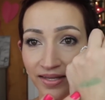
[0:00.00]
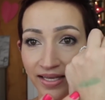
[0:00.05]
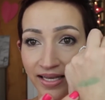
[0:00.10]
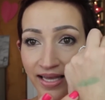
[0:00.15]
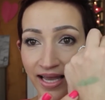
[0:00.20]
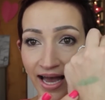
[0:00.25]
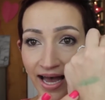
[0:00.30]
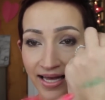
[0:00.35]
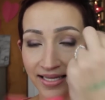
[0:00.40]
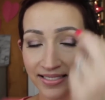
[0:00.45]

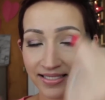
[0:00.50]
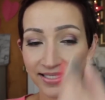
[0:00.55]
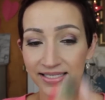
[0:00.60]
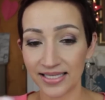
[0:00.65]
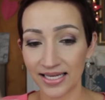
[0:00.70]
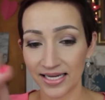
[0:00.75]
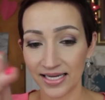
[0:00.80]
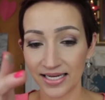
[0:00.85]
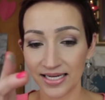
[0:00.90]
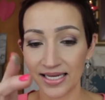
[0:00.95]

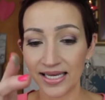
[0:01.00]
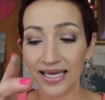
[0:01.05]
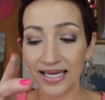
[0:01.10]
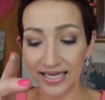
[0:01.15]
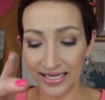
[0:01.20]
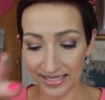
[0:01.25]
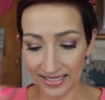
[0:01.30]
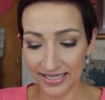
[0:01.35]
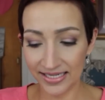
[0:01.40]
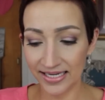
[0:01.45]
Yes,
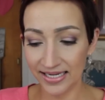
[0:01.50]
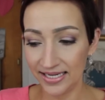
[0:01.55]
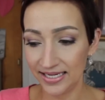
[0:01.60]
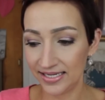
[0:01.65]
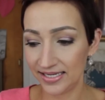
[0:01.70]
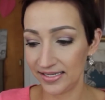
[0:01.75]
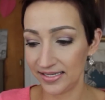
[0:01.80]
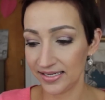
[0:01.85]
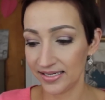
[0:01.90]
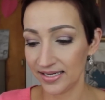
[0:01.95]

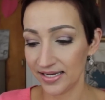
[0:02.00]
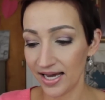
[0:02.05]
indeed.